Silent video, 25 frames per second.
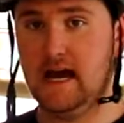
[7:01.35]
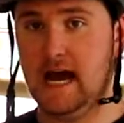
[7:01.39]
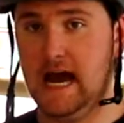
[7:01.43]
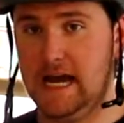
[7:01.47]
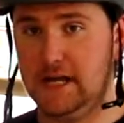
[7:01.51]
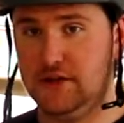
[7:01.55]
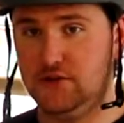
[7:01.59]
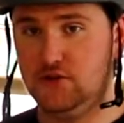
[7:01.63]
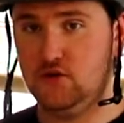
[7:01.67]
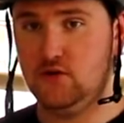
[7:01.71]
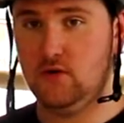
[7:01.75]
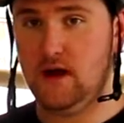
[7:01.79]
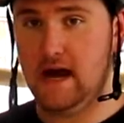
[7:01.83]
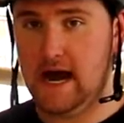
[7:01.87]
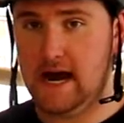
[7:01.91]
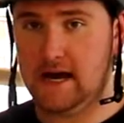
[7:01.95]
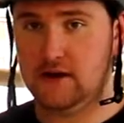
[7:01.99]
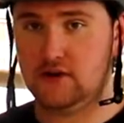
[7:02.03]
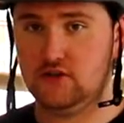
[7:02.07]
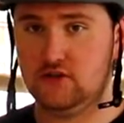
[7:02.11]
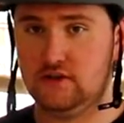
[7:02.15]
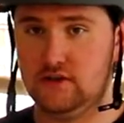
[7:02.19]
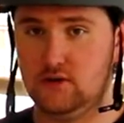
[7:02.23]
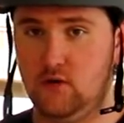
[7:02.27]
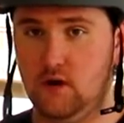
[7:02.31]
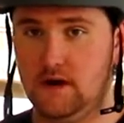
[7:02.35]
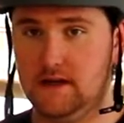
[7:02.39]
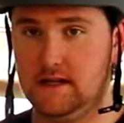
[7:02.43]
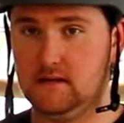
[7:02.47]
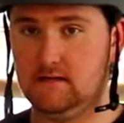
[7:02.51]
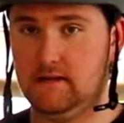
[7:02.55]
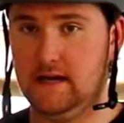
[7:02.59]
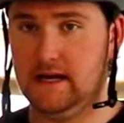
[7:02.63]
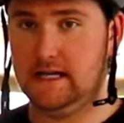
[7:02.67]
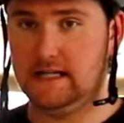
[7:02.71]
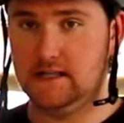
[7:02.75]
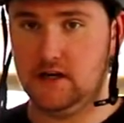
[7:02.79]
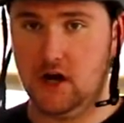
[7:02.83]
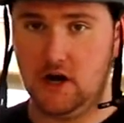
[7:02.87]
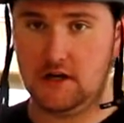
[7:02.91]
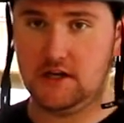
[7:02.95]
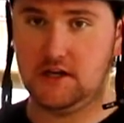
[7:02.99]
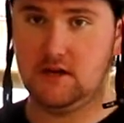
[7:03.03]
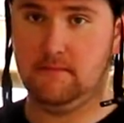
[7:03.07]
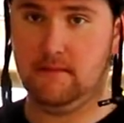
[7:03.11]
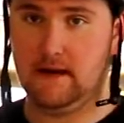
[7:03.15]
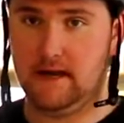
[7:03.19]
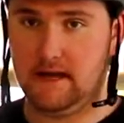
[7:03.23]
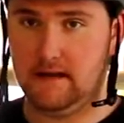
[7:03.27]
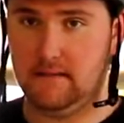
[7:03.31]
I do actually want to like
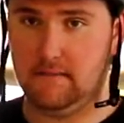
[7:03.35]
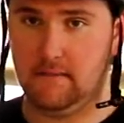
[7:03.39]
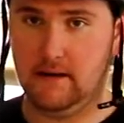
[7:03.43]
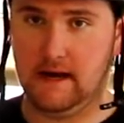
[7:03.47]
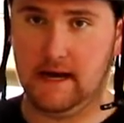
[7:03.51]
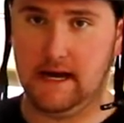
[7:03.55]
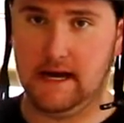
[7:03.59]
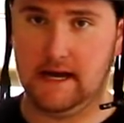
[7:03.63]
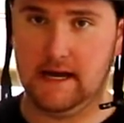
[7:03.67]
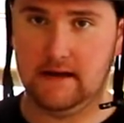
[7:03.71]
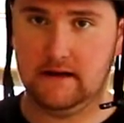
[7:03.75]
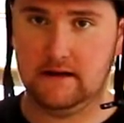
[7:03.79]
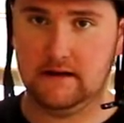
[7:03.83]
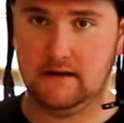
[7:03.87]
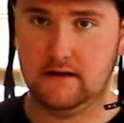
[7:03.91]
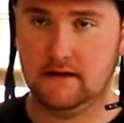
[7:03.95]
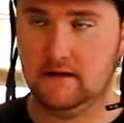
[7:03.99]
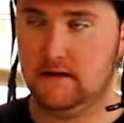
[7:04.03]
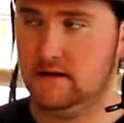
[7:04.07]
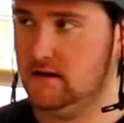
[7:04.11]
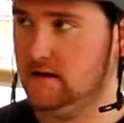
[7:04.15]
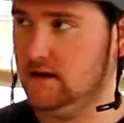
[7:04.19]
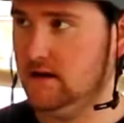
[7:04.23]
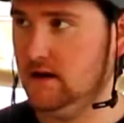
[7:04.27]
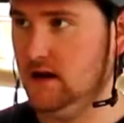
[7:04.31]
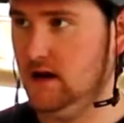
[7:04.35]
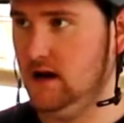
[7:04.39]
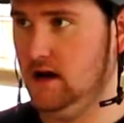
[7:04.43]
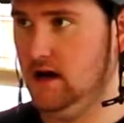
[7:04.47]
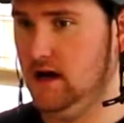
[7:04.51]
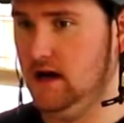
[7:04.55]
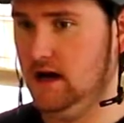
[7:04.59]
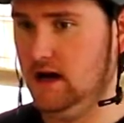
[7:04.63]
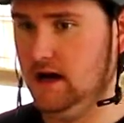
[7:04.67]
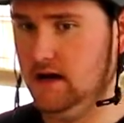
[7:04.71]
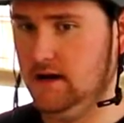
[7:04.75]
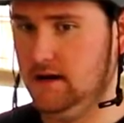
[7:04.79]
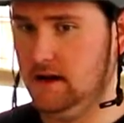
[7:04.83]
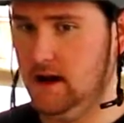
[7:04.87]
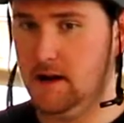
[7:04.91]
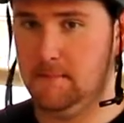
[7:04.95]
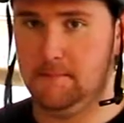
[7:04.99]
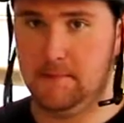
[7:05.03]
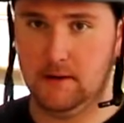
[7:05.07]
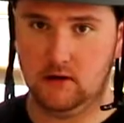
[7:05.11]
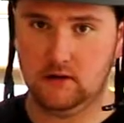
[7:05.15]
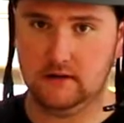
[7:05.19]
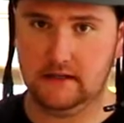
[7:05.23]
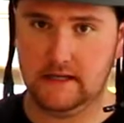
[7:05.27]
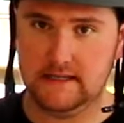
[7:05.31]
document my
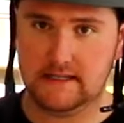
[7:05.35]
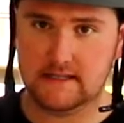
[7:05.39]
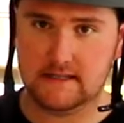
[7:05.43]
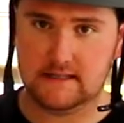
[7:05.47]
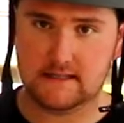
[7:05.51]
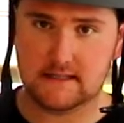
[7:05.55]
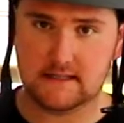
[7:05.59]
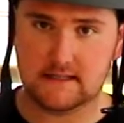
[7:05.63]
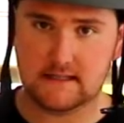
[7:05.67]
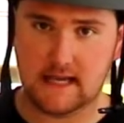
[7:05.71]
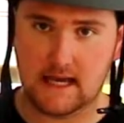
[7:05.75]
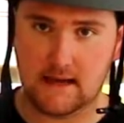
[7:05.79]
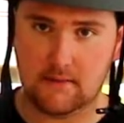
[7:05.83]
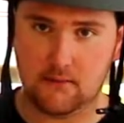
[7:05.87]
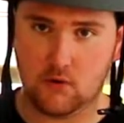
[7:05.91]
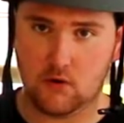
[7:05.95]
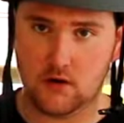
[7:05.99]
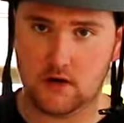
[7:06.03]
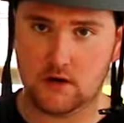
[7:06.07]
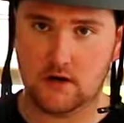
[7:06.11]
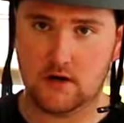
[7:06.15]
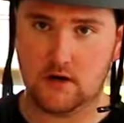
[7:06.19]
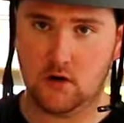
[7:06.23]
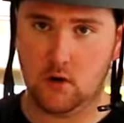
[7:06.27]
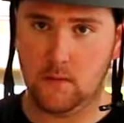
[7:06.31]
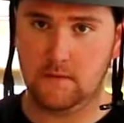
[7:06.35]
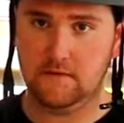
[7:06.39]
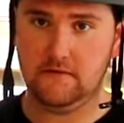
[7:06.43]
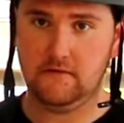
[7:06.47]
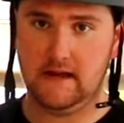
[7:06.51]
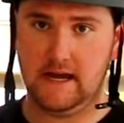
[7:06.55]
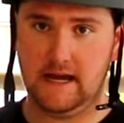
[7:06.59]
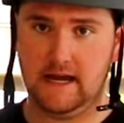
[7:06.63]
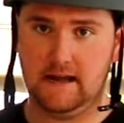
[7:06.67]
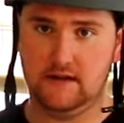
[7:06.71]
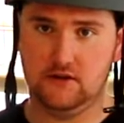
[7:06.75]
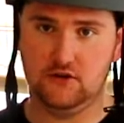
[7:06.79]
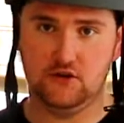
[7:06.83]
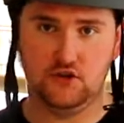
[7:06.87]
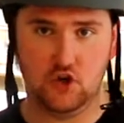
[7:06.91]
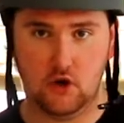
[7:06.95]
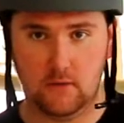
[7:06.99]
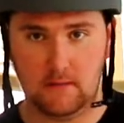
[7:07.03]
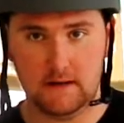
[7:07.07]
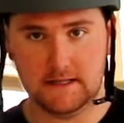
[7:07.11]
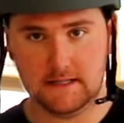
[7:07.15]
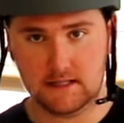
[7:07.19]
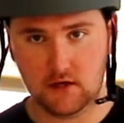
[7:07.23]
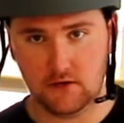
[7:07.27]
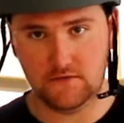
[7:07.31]
abilities as a skateboarder, and hopefully I can show
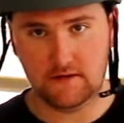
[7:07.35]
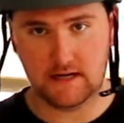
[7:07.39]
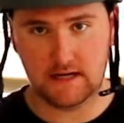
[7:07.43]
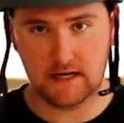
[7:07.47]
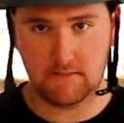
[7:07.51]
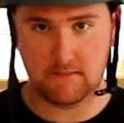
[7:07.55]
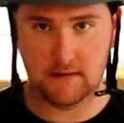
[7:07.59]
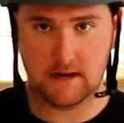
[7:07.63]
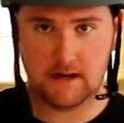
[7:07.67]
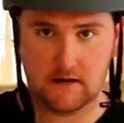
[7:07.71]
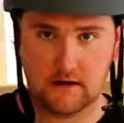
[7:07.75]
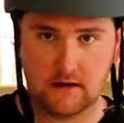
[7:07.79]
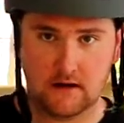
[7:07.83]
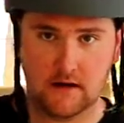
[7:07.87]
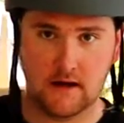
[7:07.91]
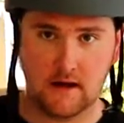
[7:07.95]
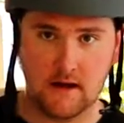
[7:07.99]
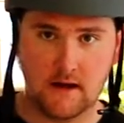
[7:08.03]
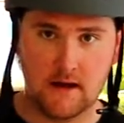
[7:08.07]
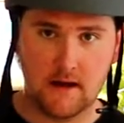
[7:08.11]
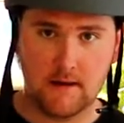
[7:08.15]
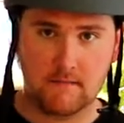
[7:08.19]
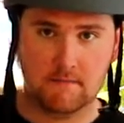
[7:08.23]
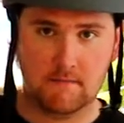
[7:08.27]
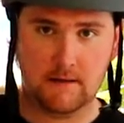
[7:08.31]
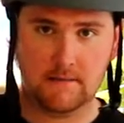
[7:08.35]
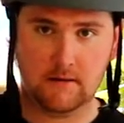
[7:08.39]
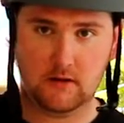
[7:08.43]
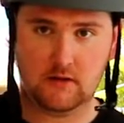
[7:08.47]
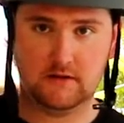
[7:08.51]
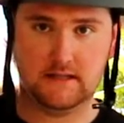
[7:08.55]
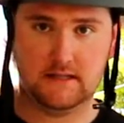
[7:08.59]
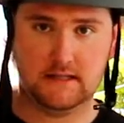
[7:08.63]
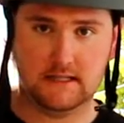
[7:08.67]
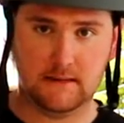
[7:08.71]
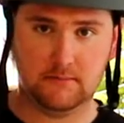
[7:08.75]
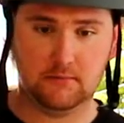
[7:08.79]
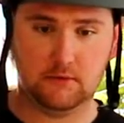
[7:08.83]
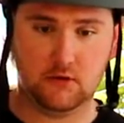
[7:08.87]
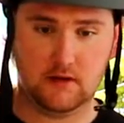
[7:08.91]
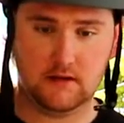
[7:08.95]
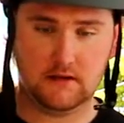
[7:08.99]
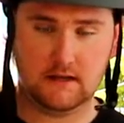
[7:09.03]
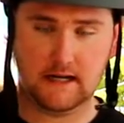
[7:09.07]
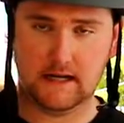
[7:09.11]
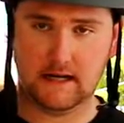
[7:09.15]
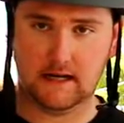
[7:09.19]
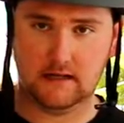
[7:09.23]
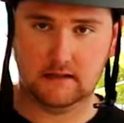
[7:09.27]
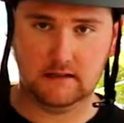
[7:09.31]
myself getting better. Maybe I'll just end up looking
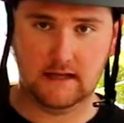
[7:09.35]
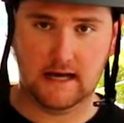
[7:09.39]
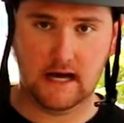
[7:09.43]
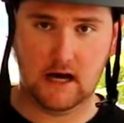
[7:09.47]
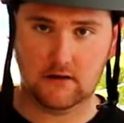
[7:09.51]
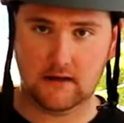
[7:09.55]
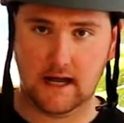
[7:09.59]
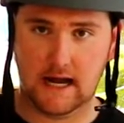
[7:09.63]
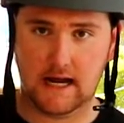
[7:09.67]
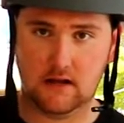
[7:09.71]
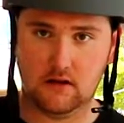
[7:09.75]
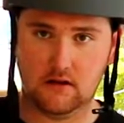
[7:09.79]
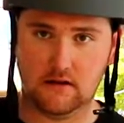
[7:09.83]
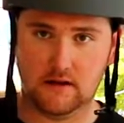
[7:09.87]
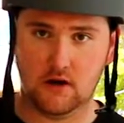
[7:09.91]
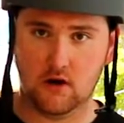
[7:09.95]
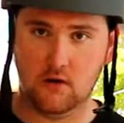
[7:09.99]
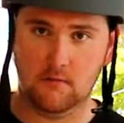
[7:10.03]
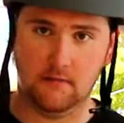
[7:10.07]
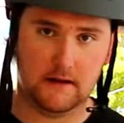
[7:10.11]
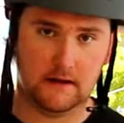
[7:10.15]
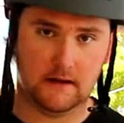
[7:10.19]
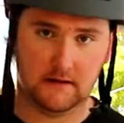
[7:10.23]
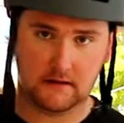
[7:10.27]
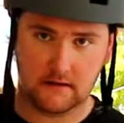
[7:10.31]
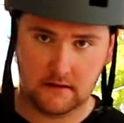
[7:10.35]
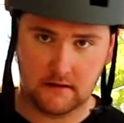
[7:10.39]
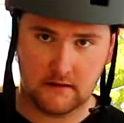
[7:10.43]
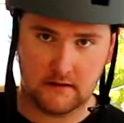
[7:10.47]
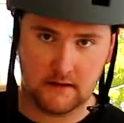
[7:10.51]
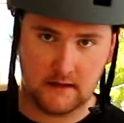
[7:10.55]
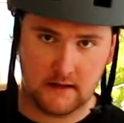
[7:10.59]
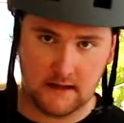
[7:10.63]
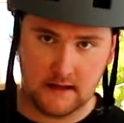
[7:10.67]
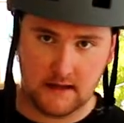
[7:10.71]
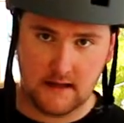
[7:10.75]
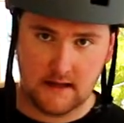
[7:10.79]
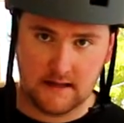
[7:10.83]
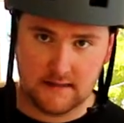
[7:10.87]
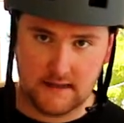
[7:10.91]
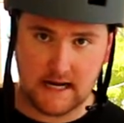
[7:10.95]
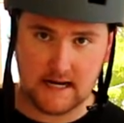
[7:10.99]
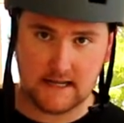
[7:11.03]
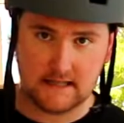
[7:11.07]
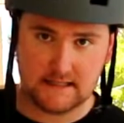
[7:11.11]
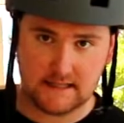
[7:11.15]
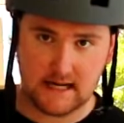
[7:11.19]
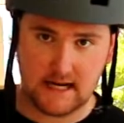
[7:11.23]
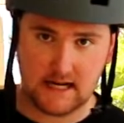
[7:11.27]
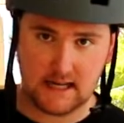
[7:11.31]
like a clown, I don't know, but that
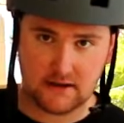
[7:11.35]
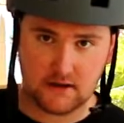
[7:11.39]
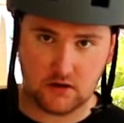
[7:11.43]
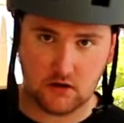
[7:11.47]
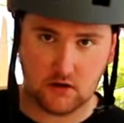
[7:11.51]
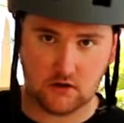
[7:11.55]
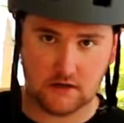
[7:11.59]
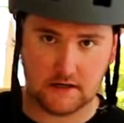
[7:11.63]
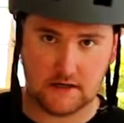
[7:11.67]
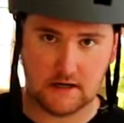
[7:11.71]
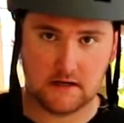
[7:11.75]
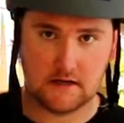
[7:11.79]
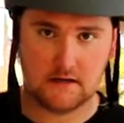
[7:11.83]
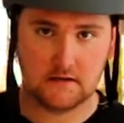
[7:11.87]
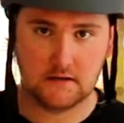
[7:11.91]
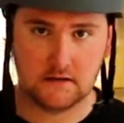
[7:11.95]
is kind of the goal here.